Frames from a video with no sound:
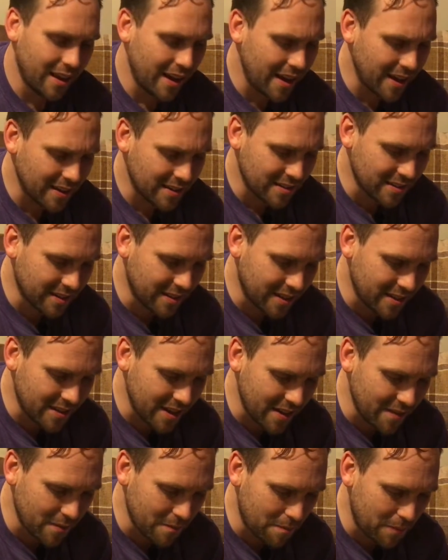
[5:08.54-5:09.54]
Excellent. He's
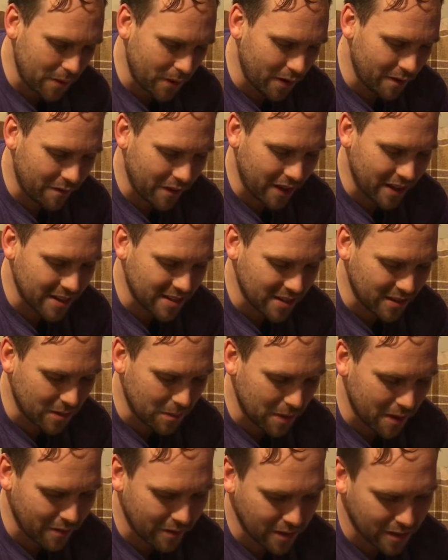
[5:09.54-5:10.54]
even put, in fact, there's a little
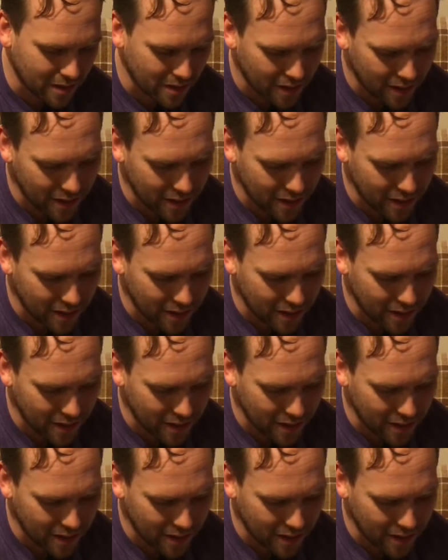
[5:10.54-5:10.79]
bit of a,